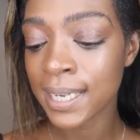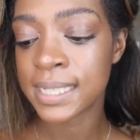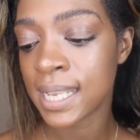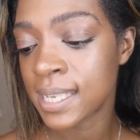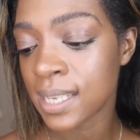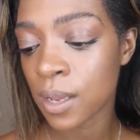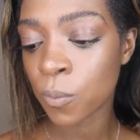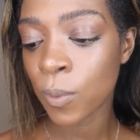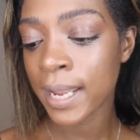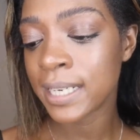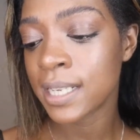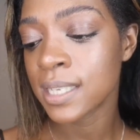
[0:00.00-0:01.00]
It says a
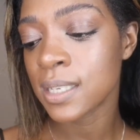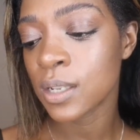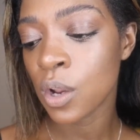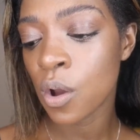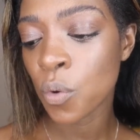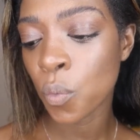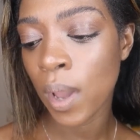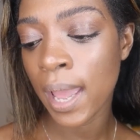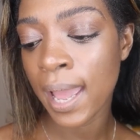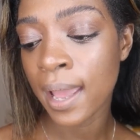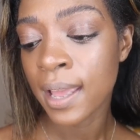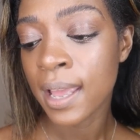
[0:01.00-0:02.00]
weightless long
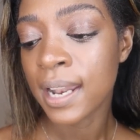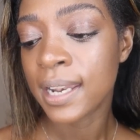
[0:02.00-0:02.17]
wear